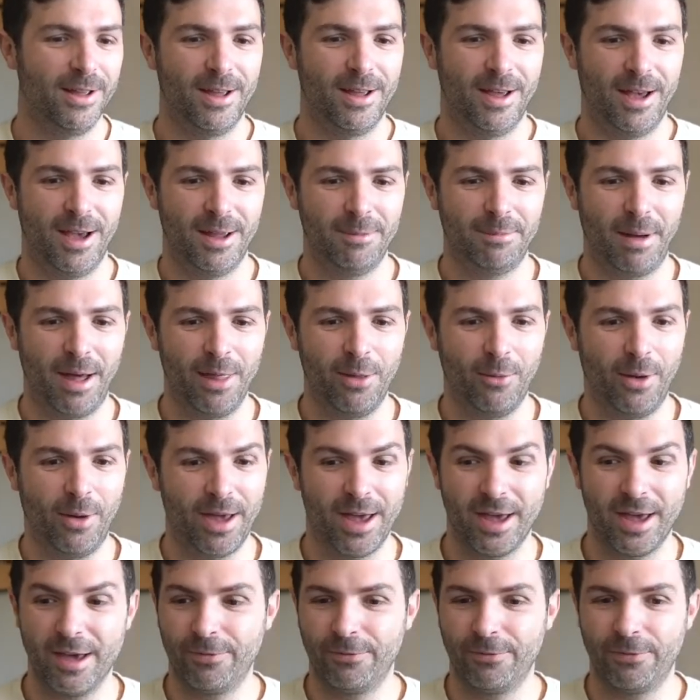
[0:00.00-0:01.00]
And by the way,
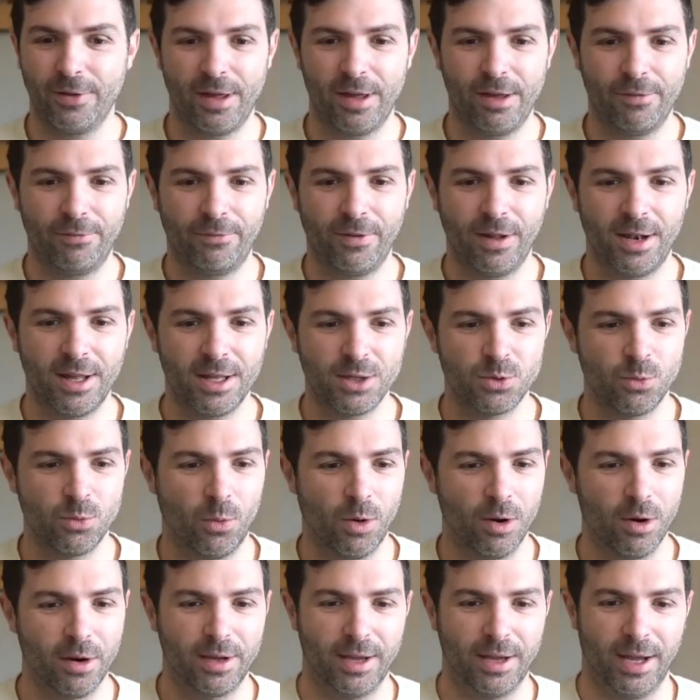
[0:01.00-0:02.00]
if it is
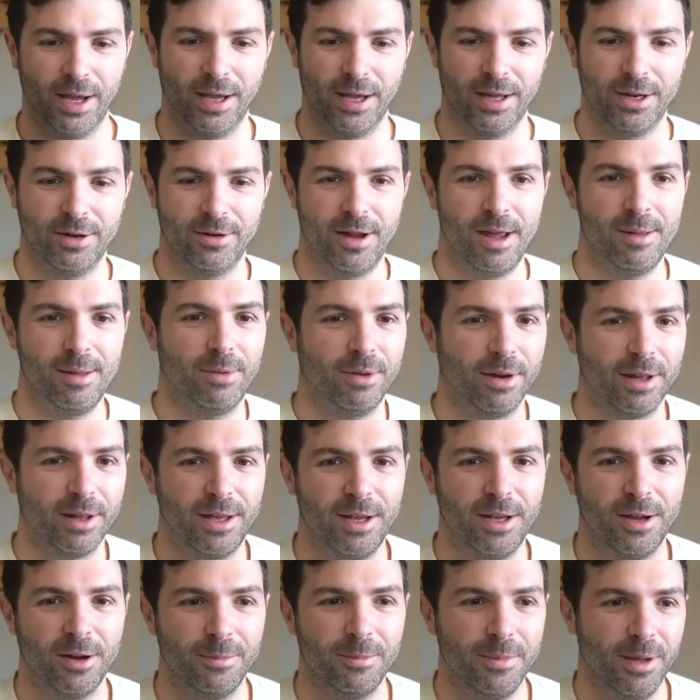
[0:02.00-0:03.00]
working and you're able to
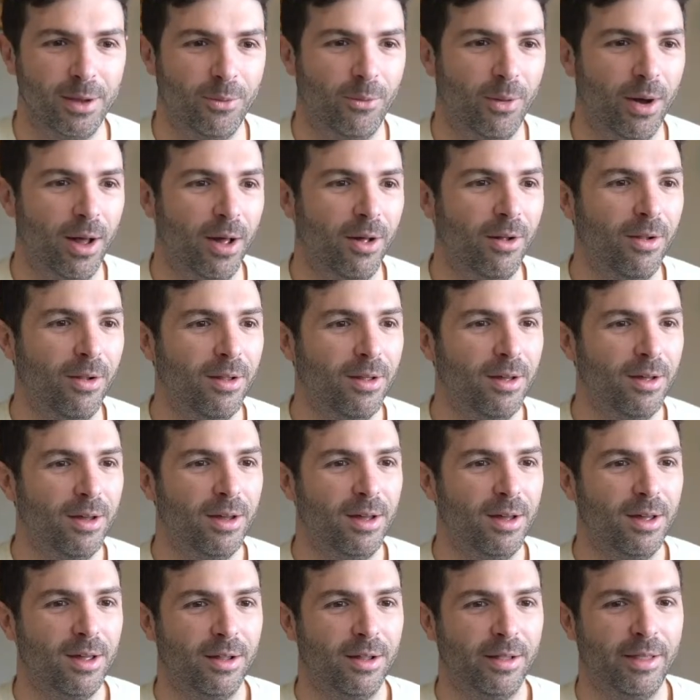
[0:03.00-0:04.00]
hear me well,
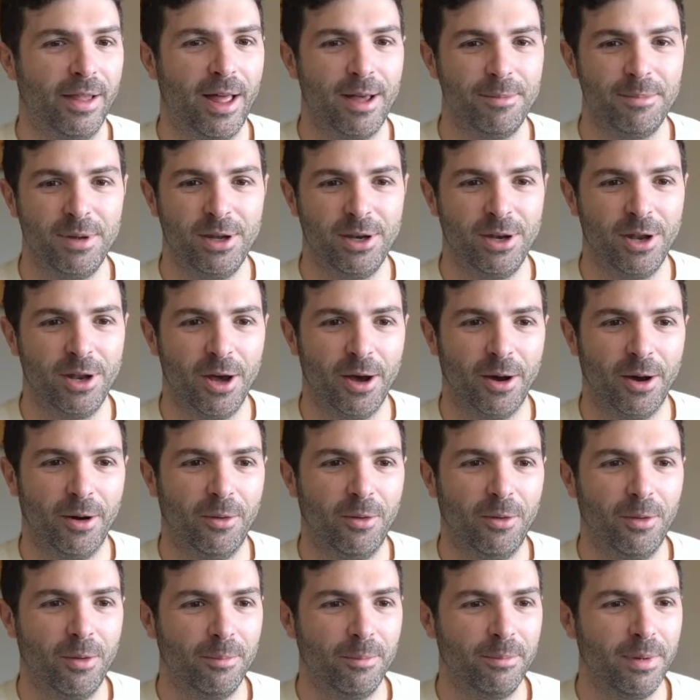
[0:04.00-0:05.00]
let me
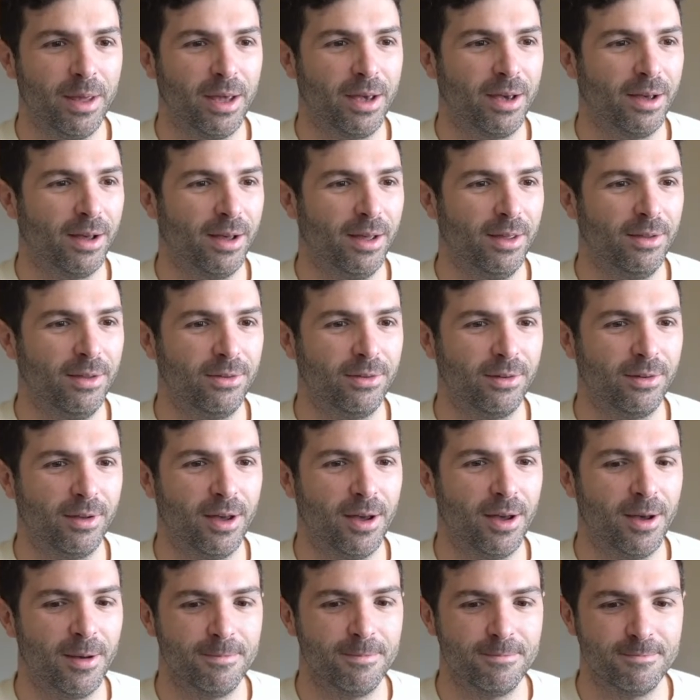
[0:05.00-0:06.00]
know, because
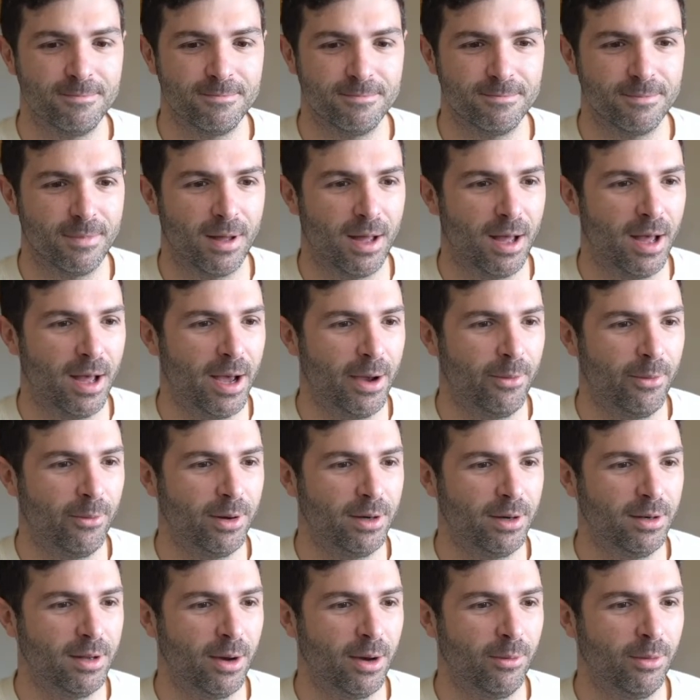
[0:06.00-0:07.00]
I
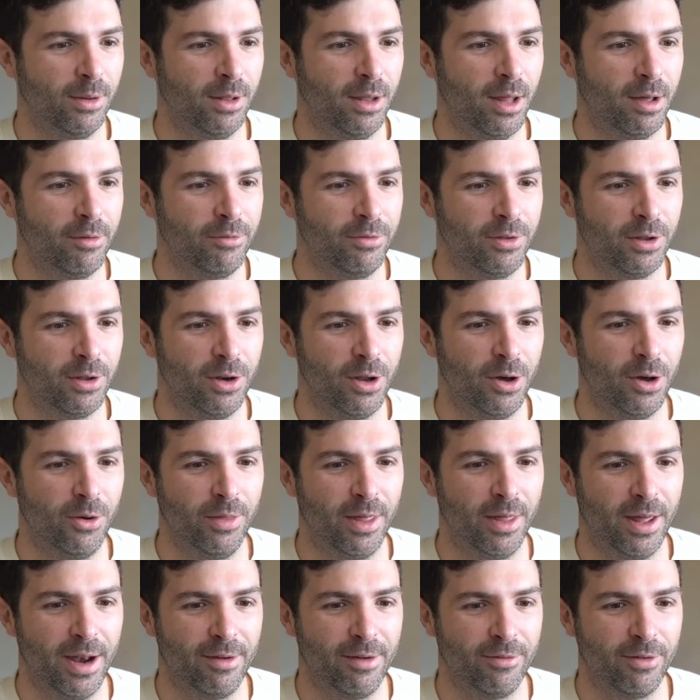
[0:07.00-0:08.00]
would love to know
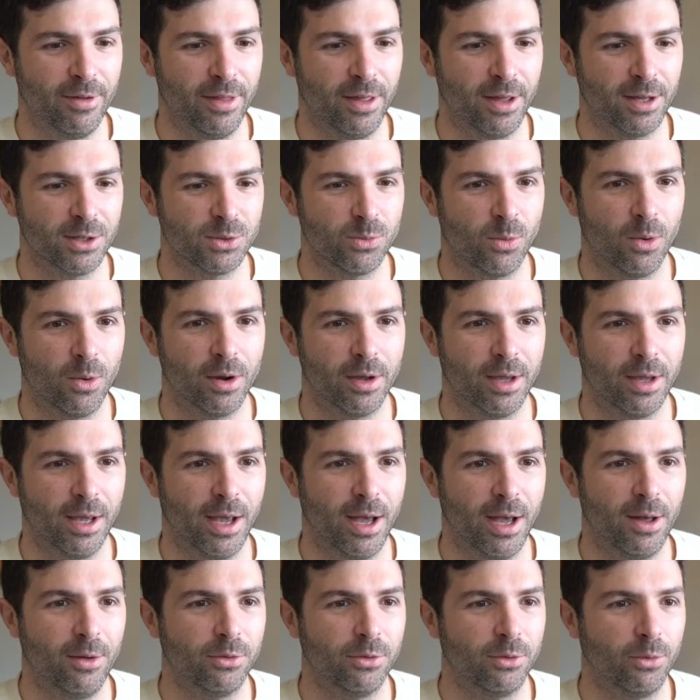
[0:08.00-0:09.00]
that everything is working
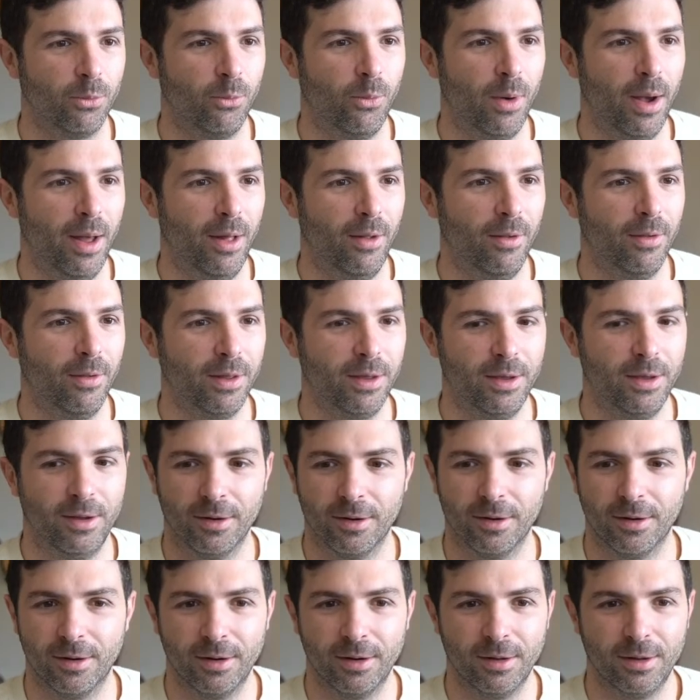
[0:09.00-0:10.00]
out well
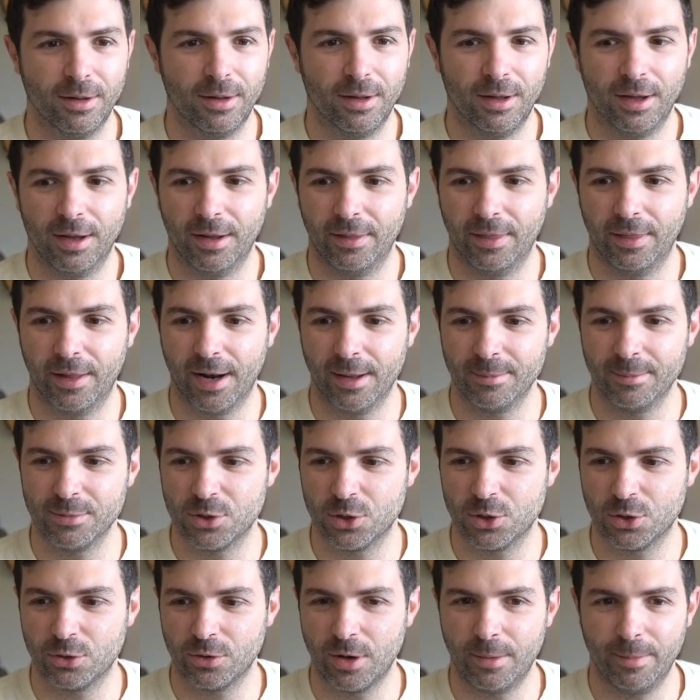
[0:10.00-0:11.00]
here and that I'm
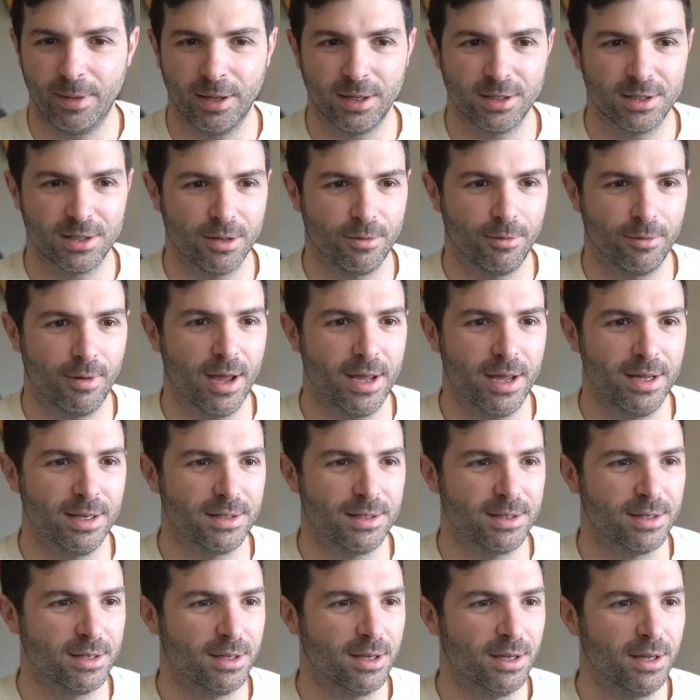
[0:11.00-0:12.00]
streaming to the
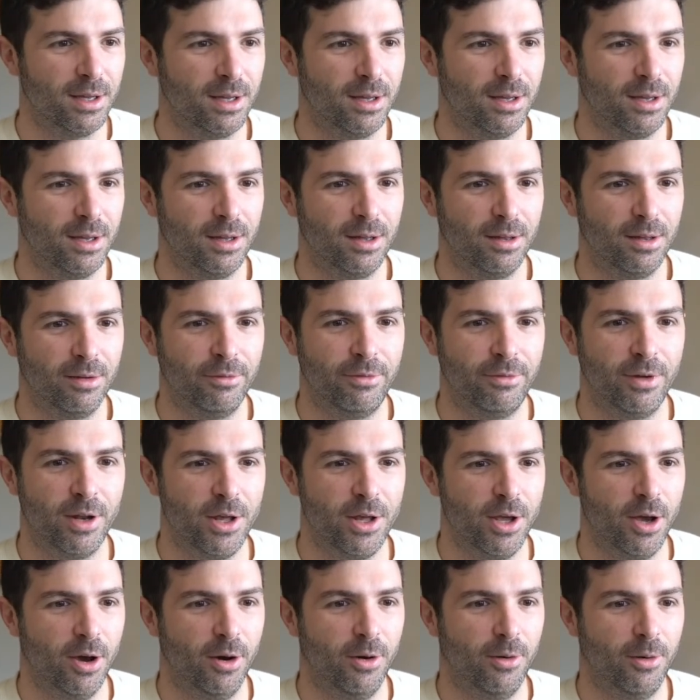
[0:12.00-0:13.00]
right
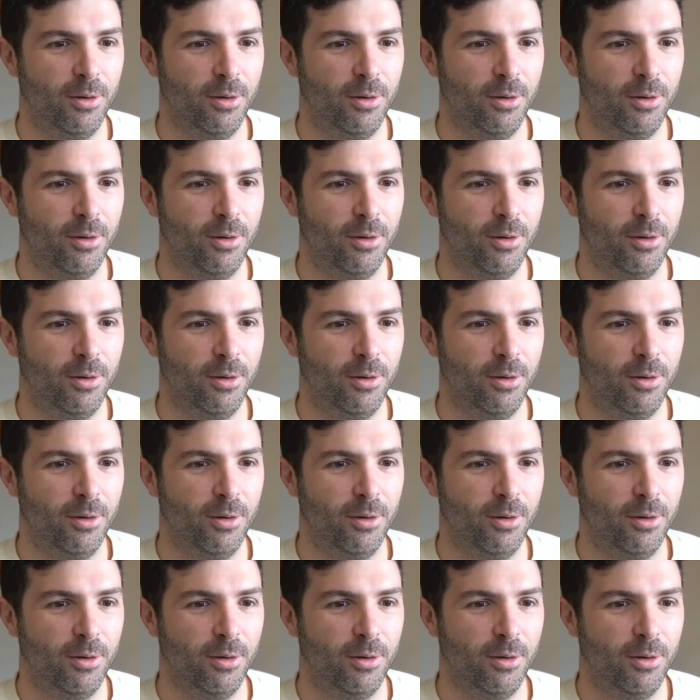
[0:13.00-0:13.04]
video.